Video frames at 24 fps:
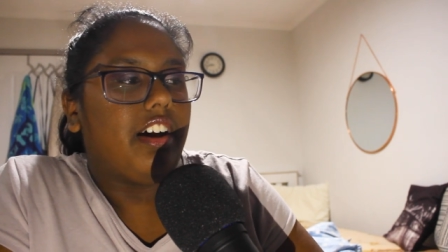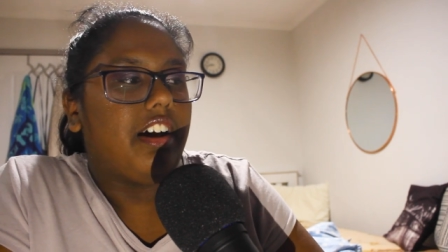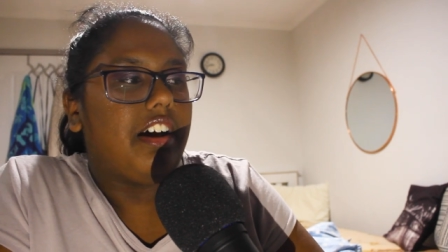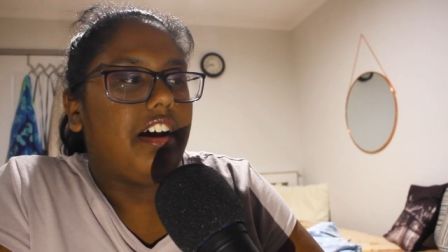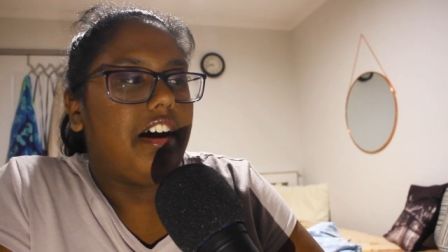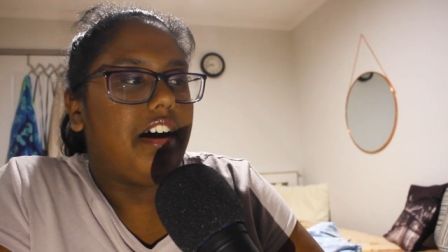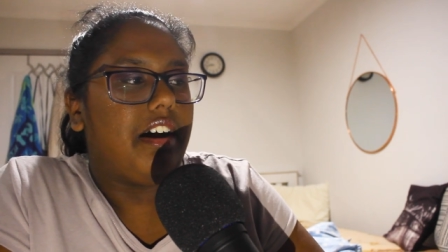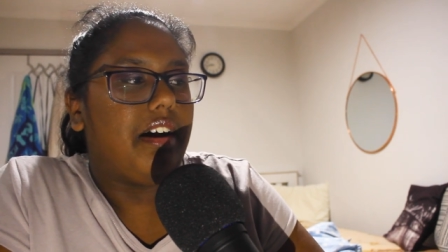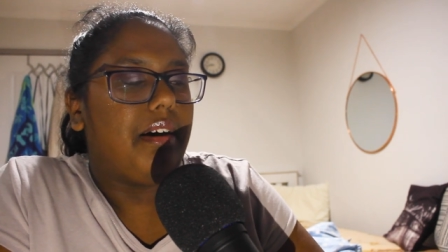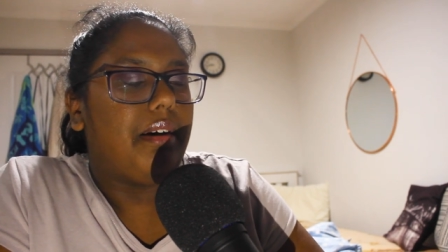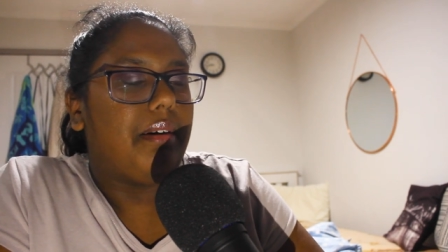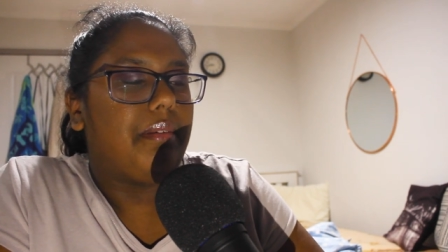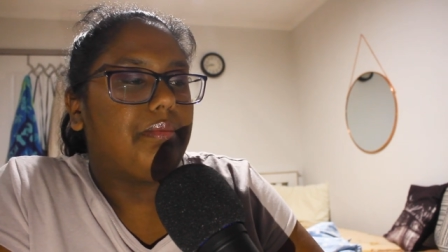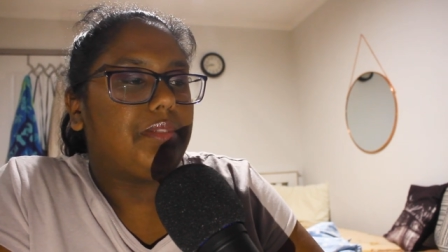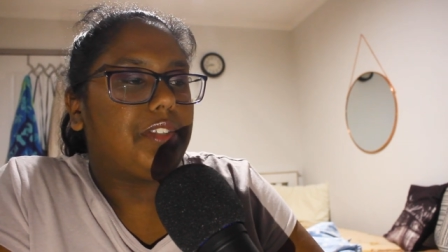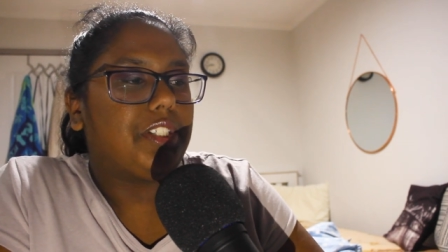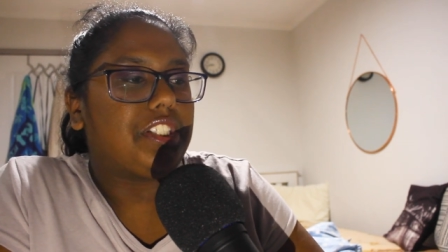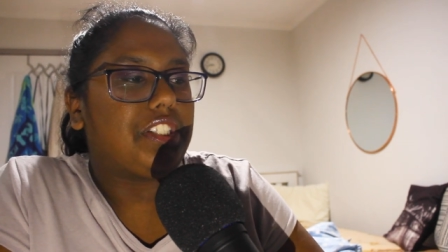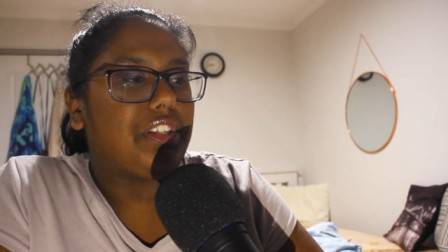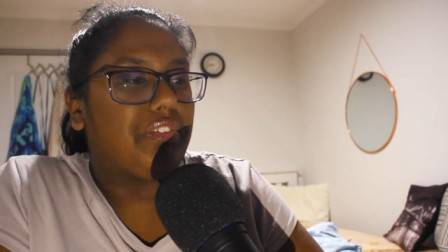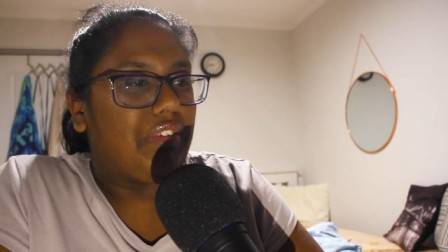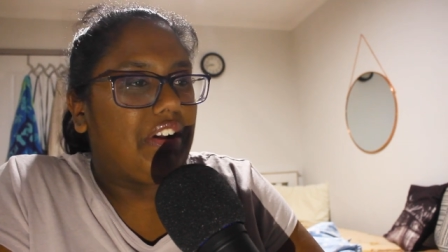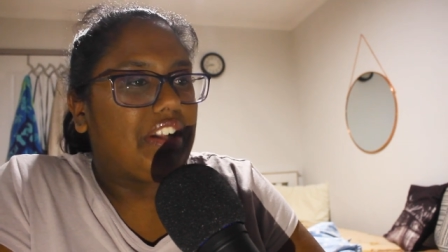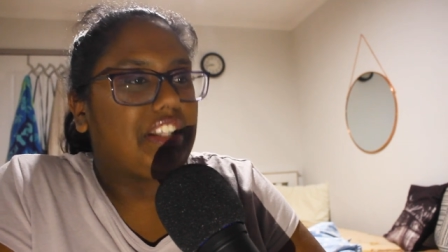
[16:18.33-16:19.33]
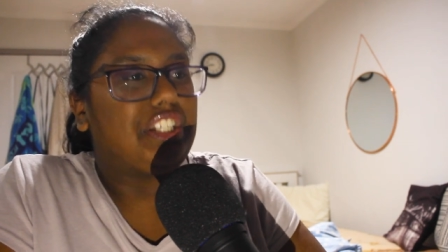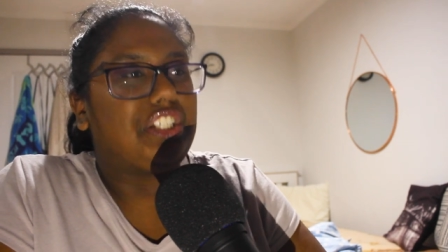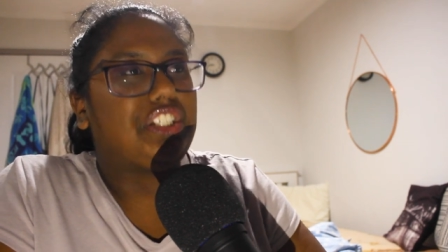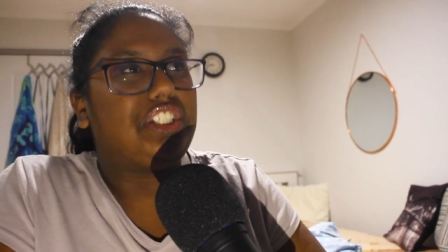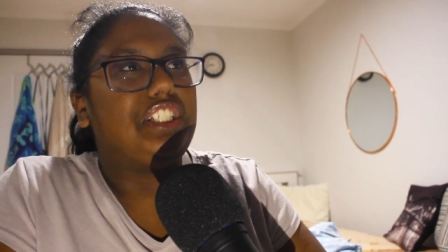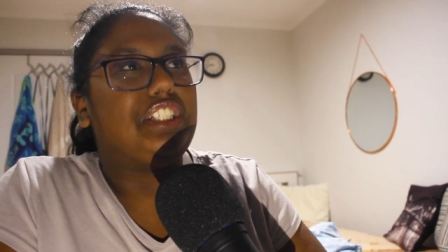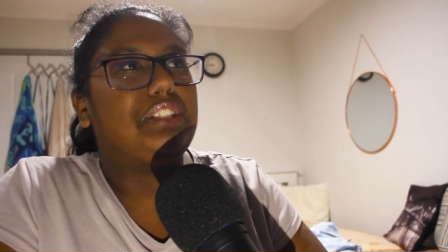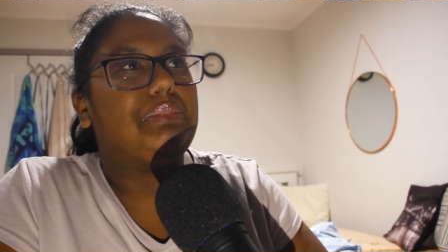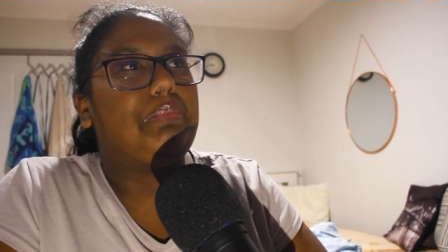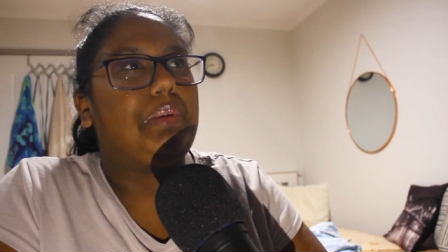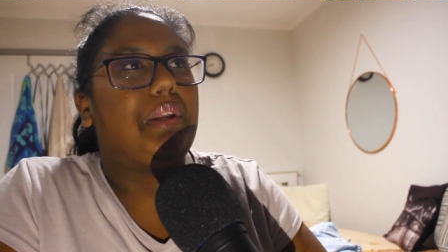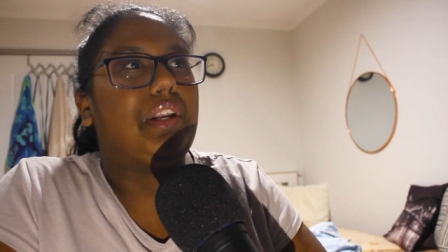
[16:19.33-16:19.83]
Just the fact that
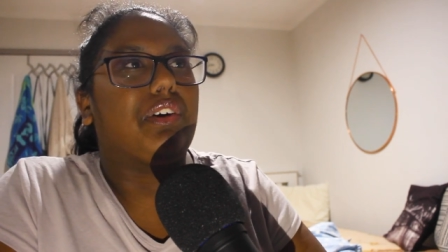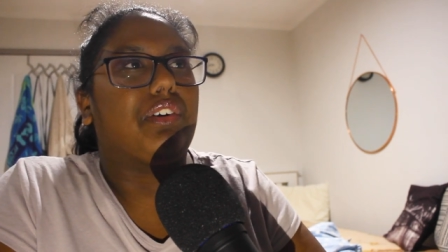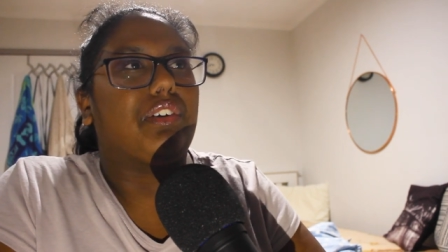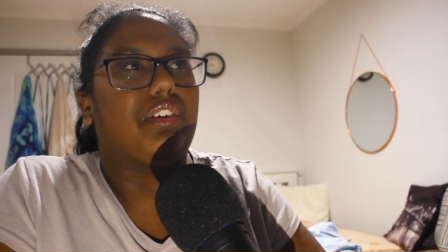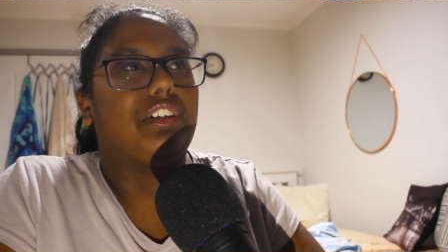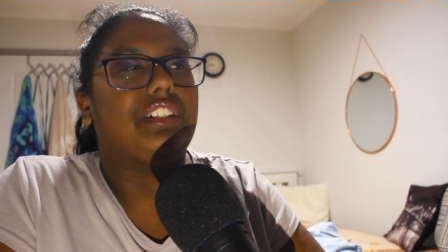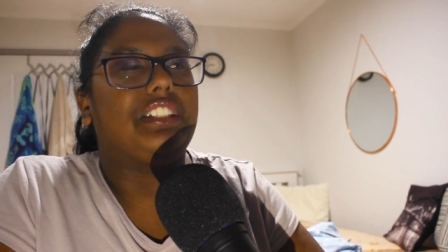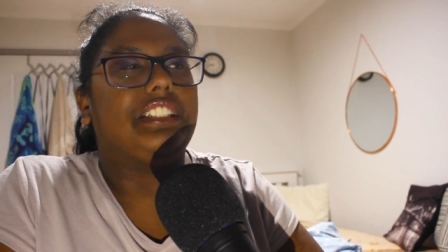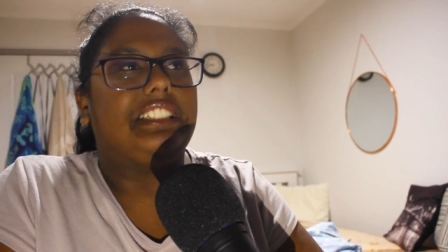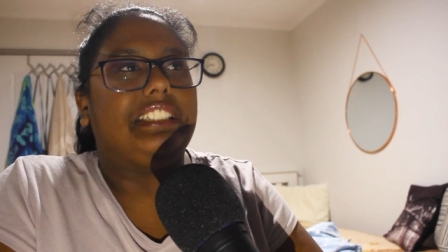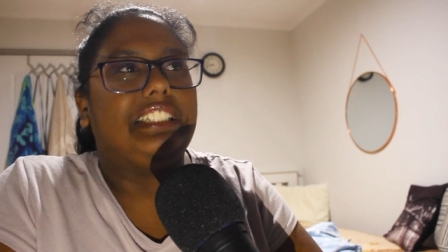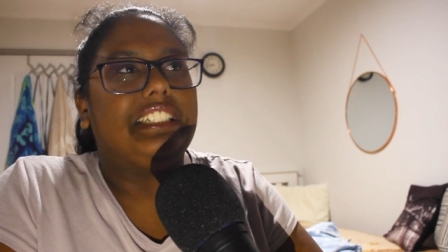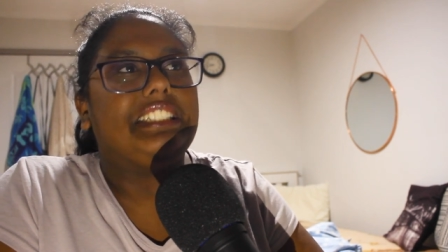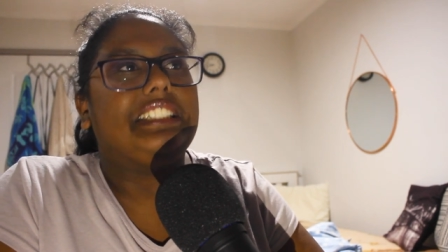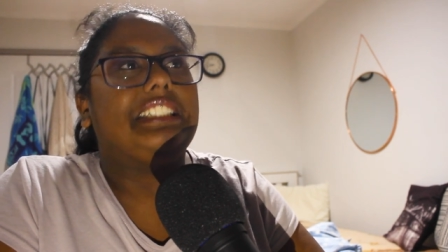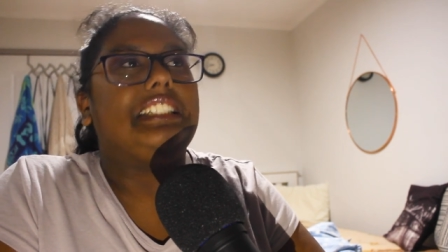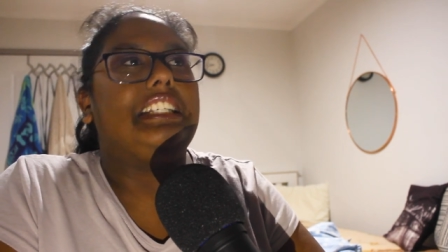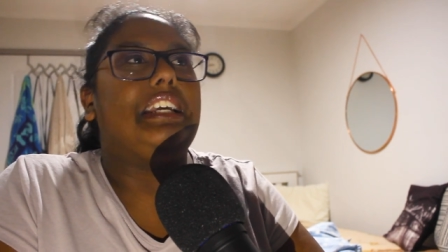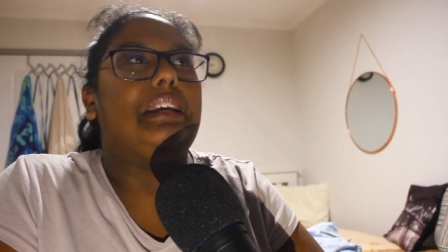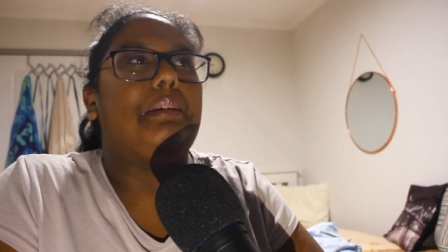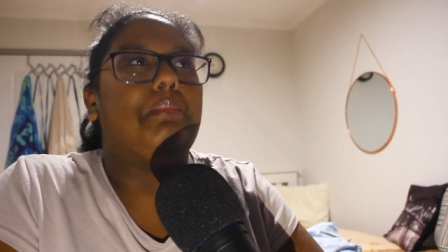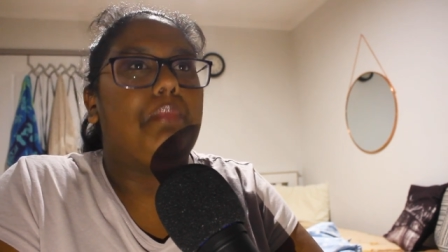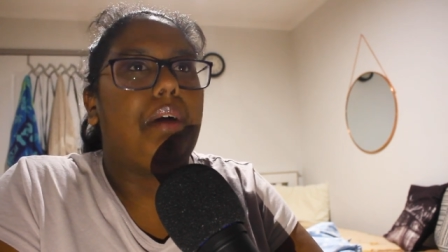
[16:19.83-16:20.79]
she's been across Disney,